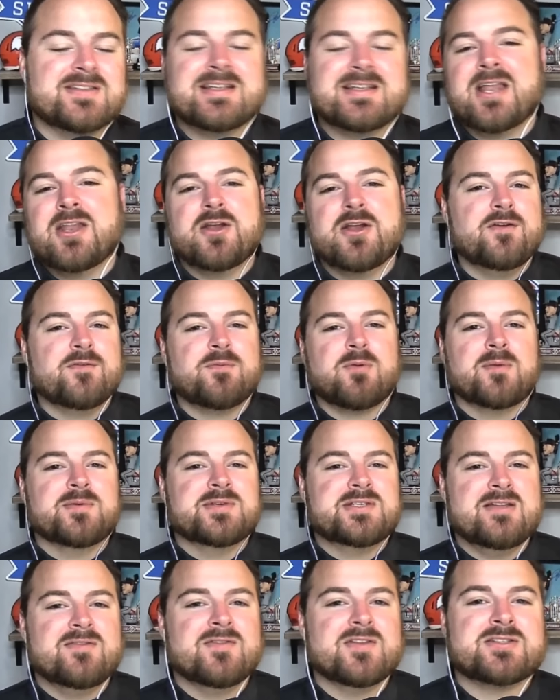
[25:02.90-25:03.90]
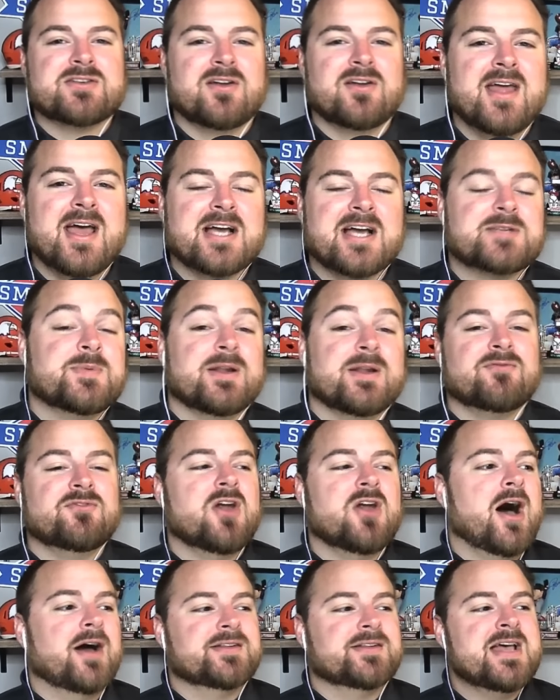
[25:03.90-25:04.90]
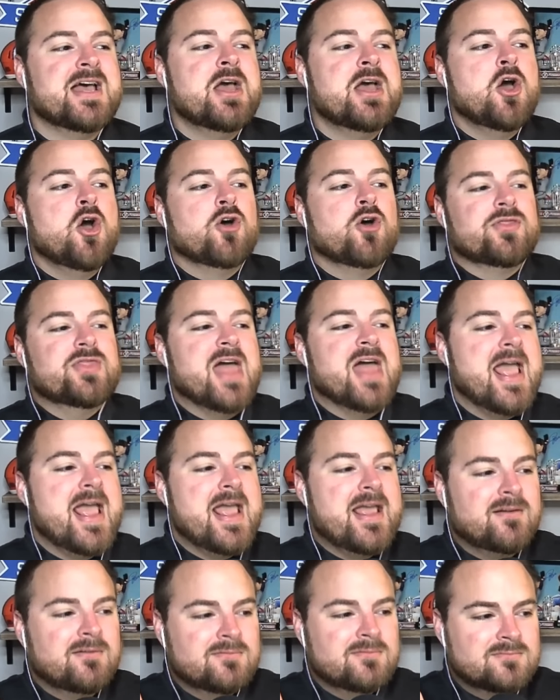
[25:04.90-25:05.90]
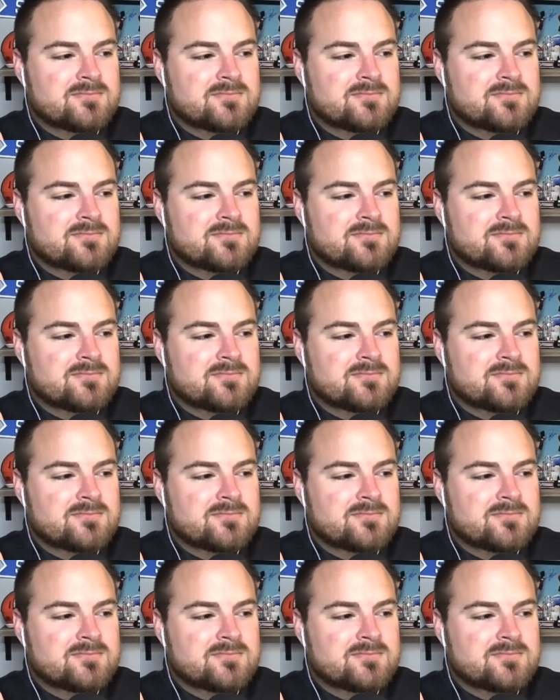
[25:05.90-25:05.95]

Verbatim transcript: and I know you've probably seen this on X, but if not, they